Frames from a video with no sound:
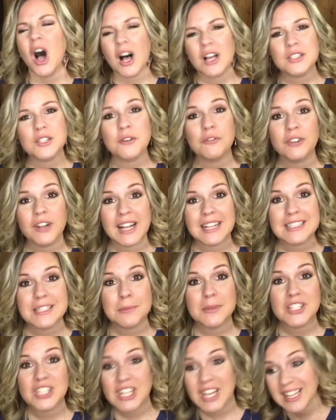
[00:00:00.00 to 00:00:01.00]
Also, I forgot to
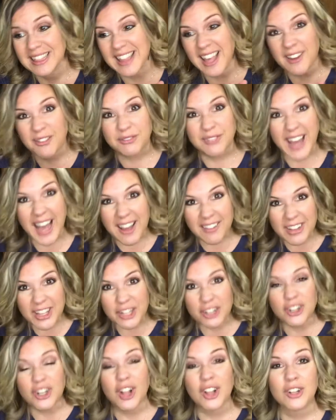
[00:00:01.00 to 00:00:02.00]
mention at that
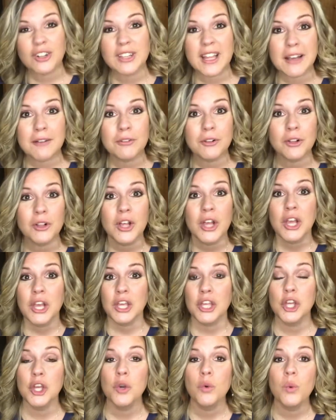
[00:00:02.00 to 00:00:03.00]
$500 level,
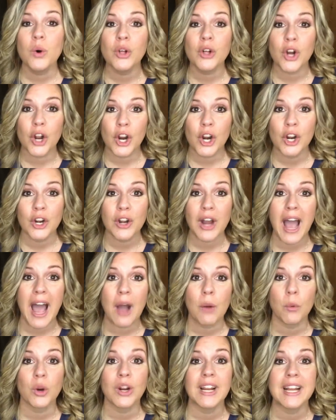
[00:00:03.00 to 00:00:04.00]
you will earn
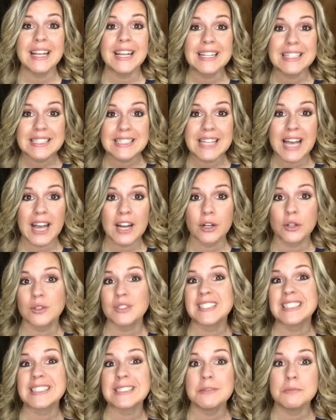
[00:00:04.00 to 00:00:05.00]
our insider
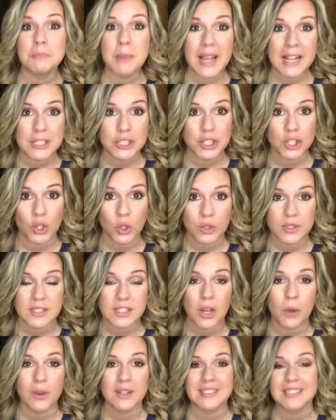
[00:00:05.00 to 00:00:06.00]
special.
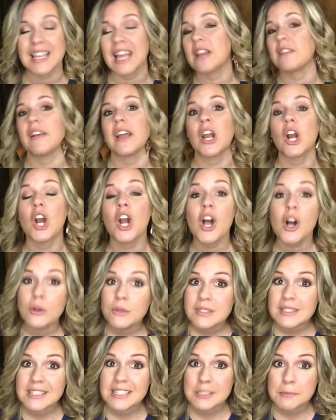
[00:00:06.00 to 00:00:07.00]
So it's kind of like our
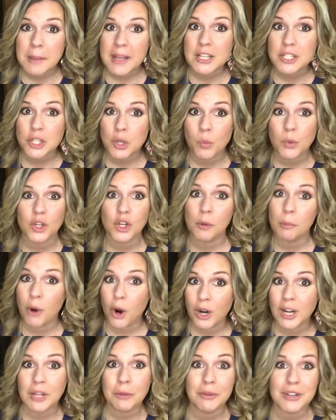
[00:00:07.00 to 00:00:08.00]
hostess special when your
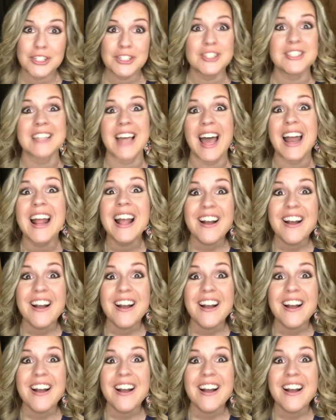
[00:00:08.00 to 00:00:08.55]
party reaches that